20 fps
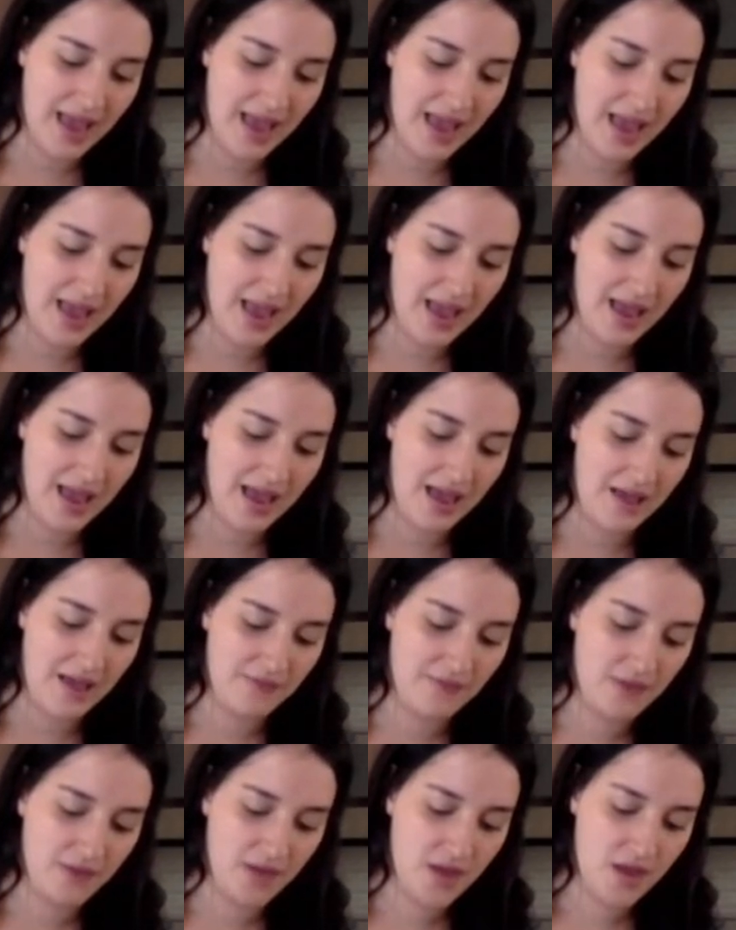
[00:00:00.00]

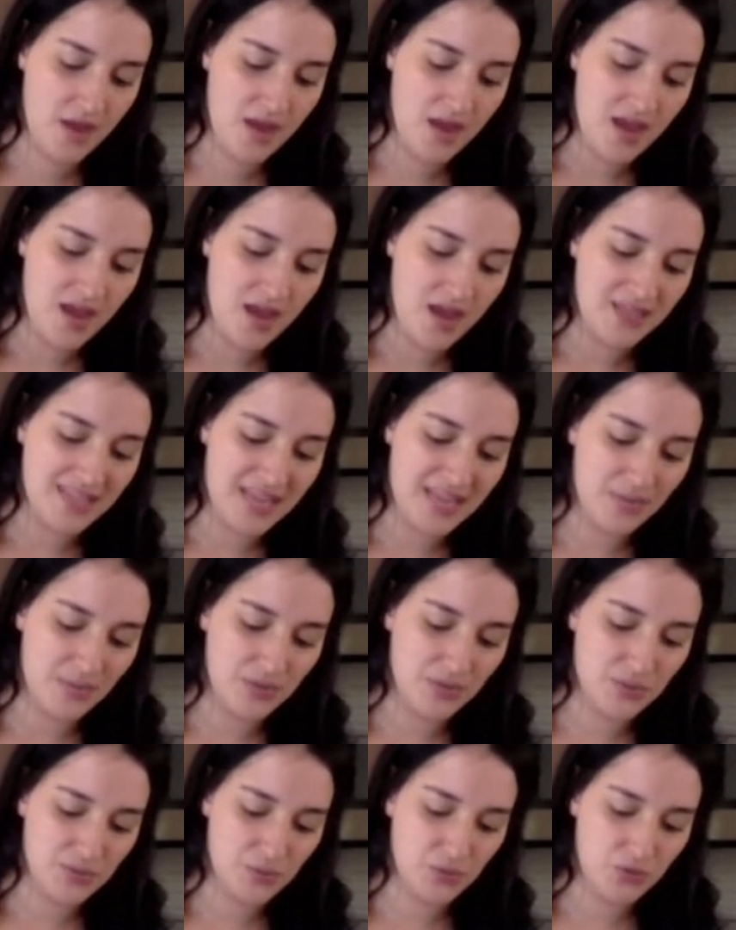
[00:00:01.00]
a
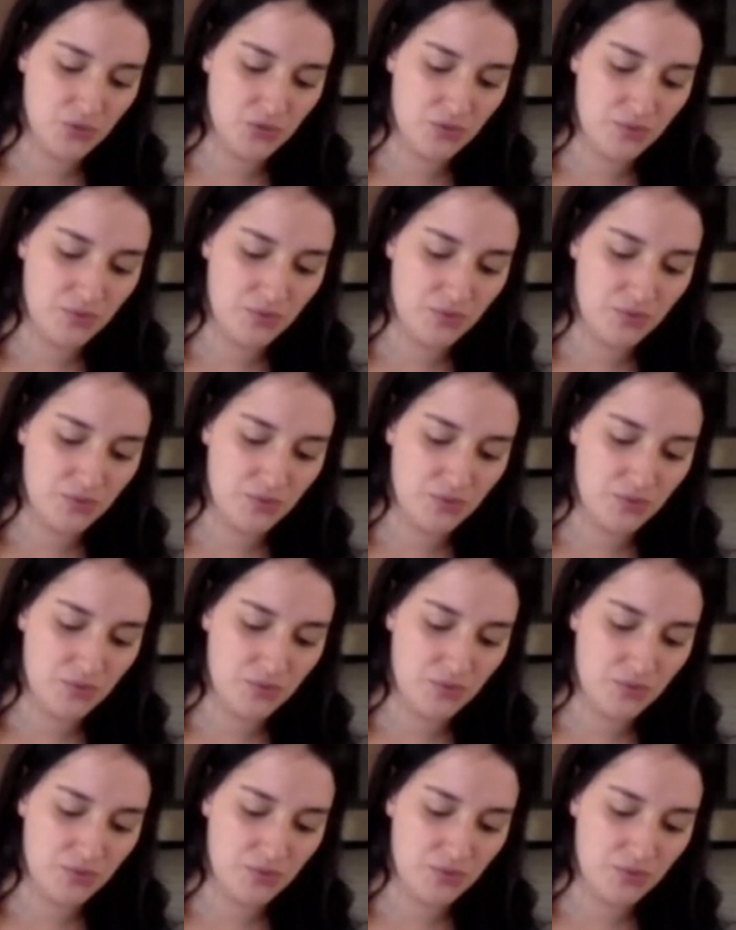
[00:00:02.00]
tablespoon,